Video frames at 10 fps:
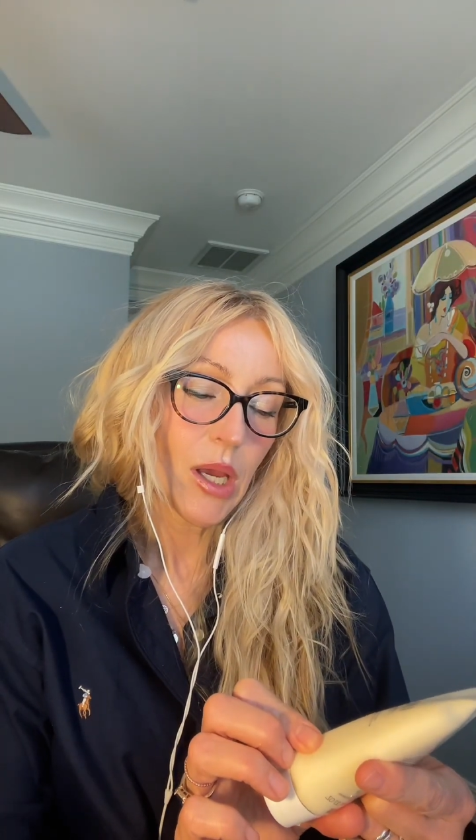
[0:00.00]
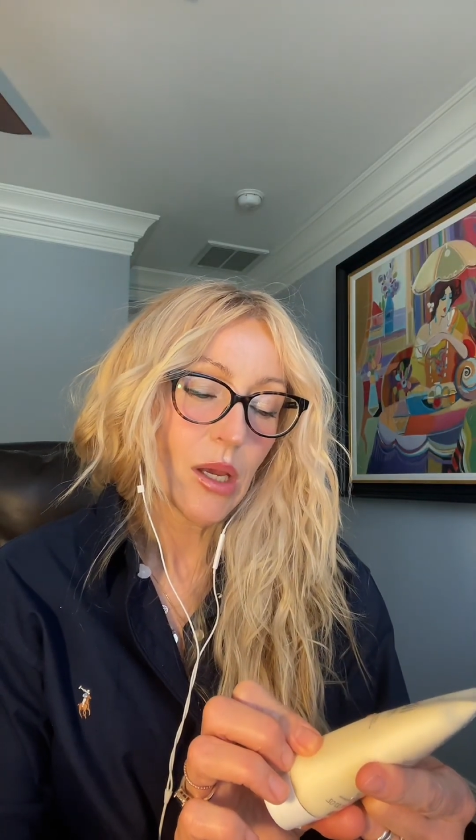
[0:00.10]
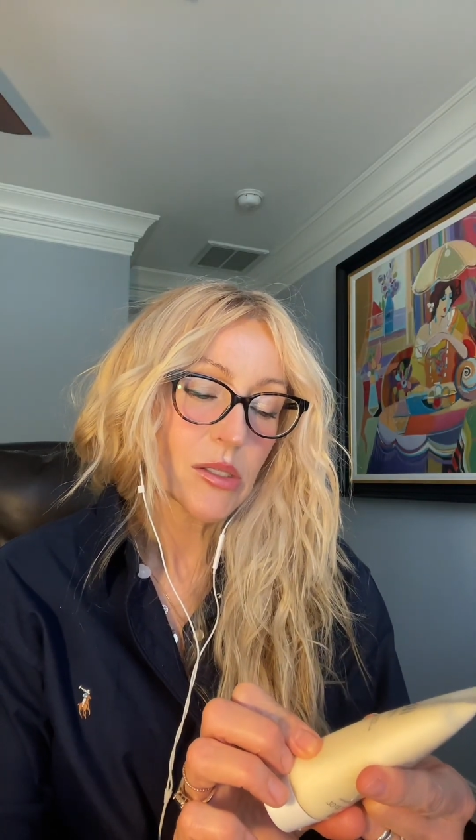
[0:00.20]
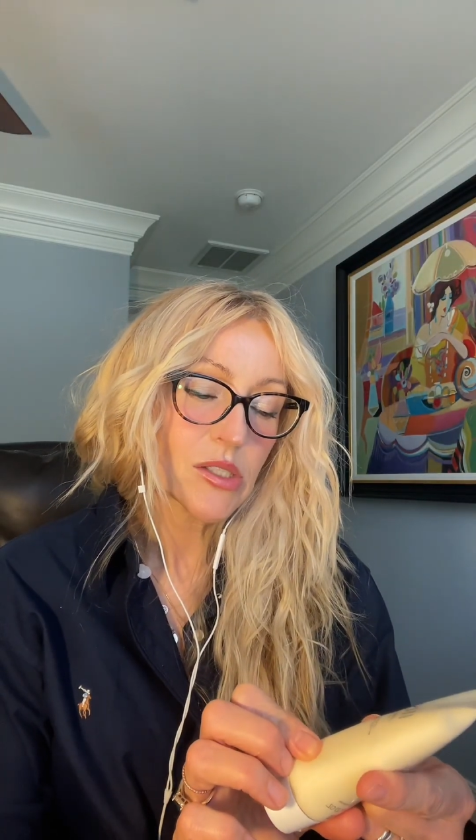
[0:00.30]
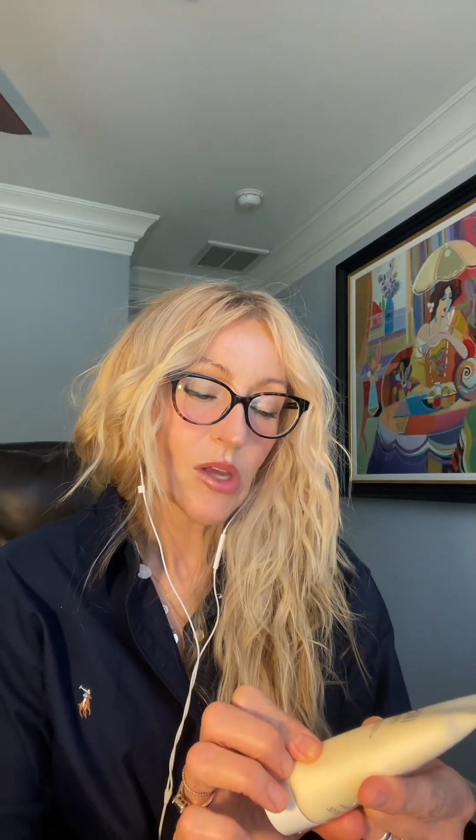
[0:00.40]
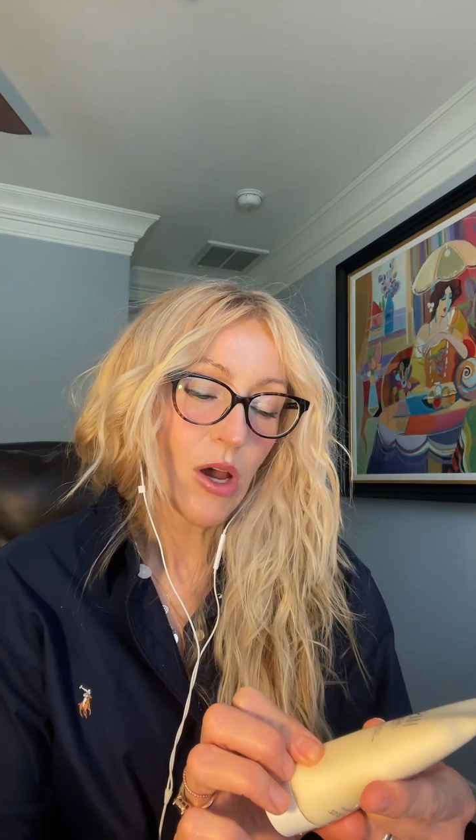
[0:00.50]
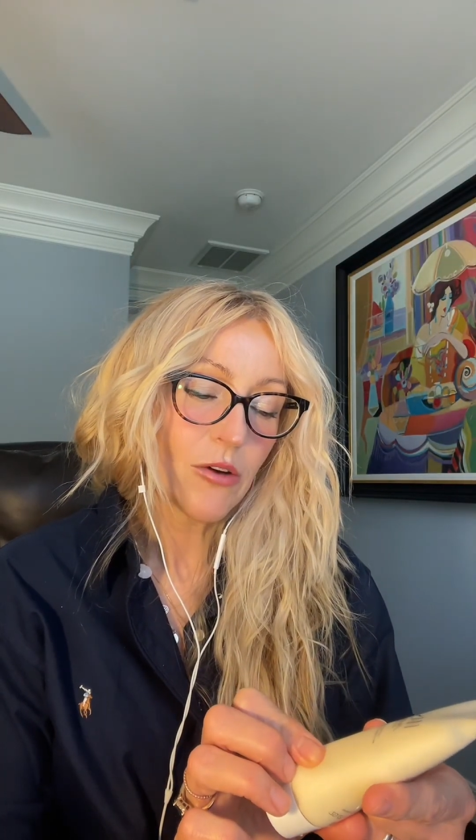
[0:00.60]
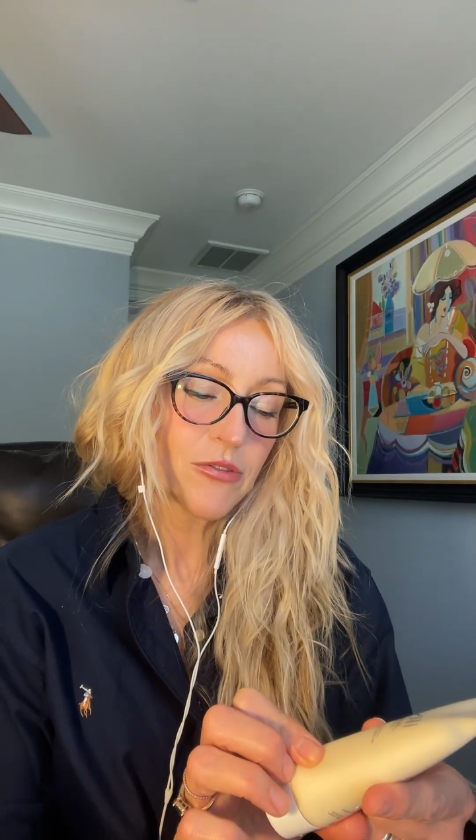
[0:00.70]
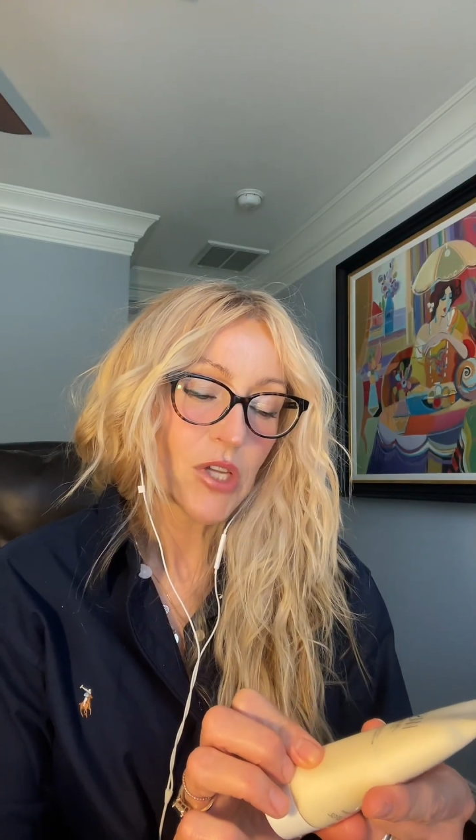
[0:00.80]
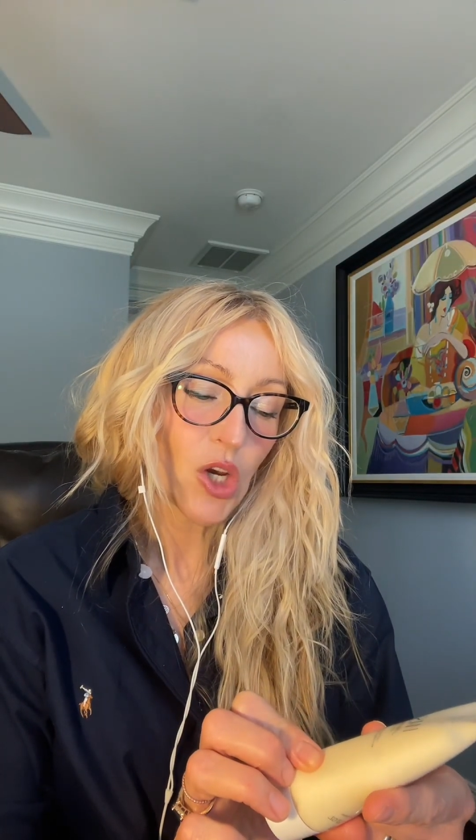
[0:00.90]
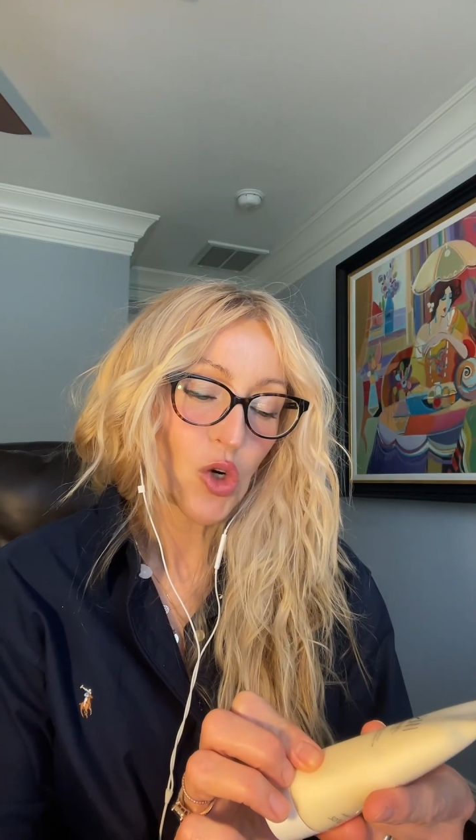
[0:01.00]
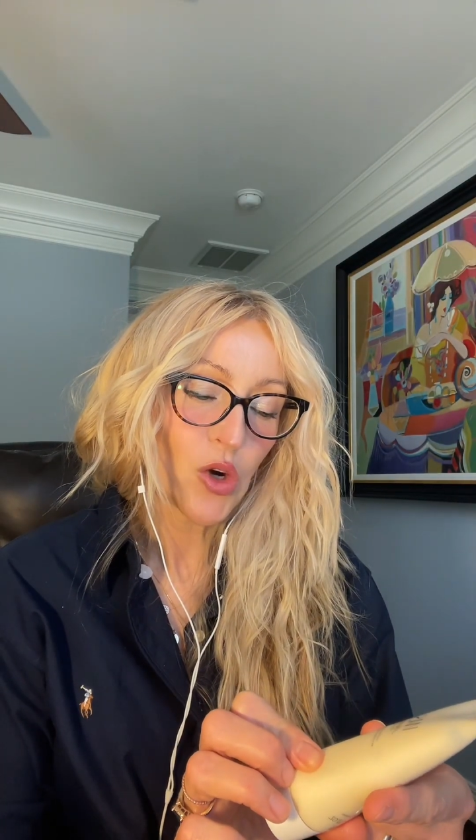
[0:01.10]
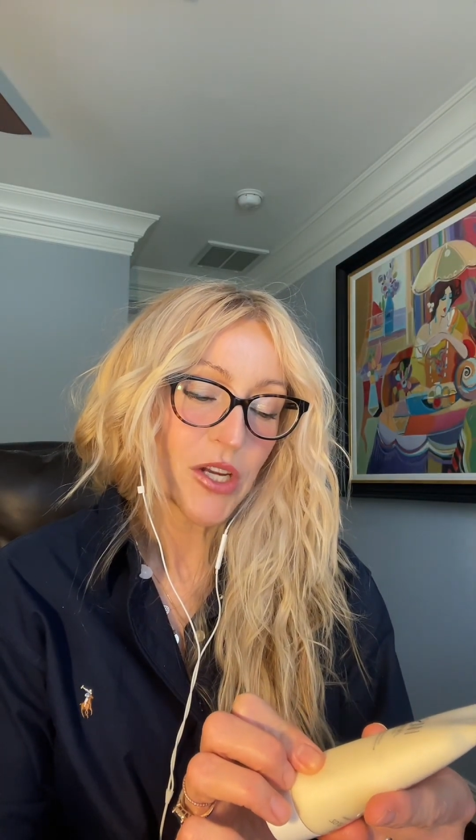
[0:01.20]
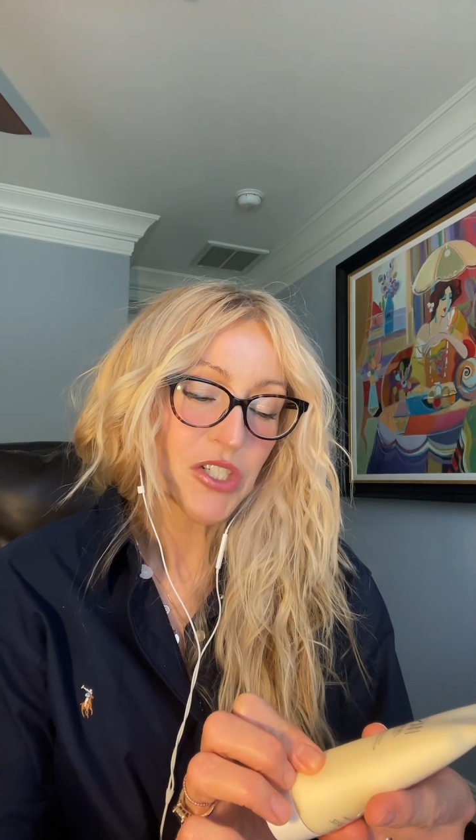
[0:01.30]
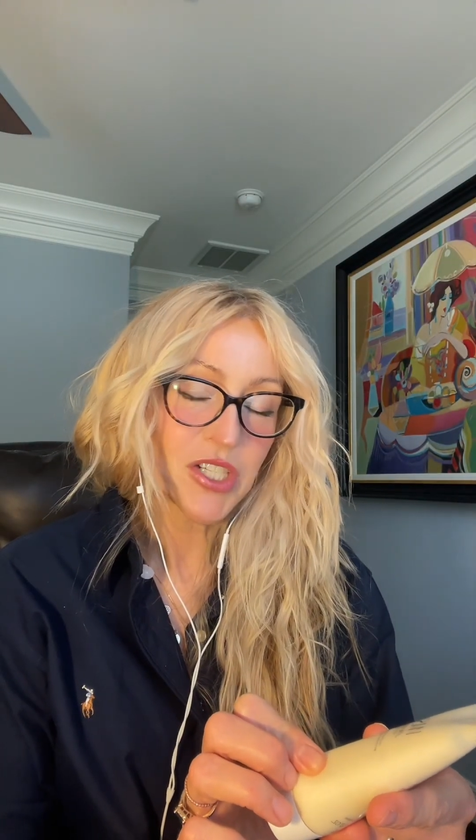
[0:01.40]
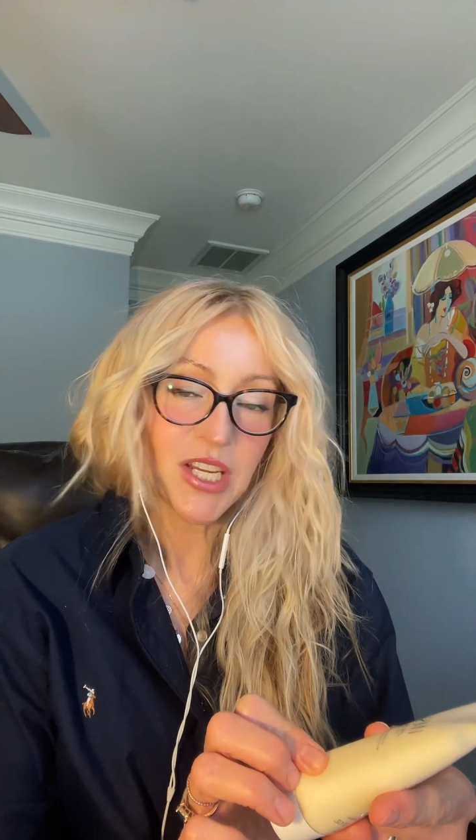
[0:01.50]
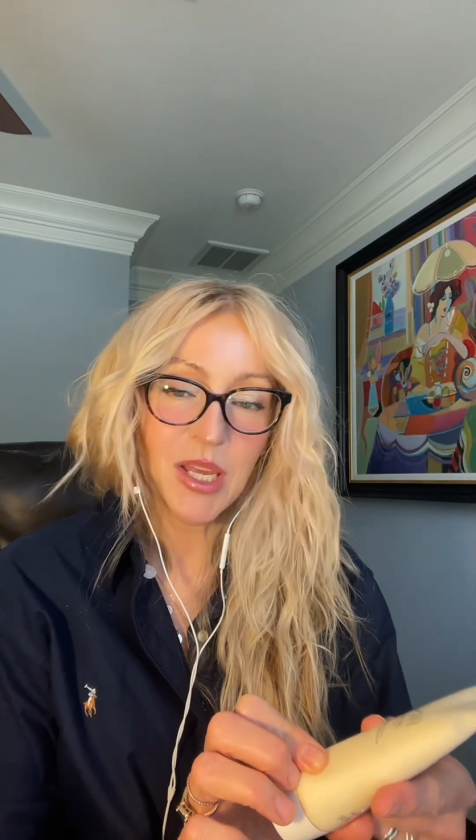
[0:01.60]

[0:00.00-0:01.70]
soft crushy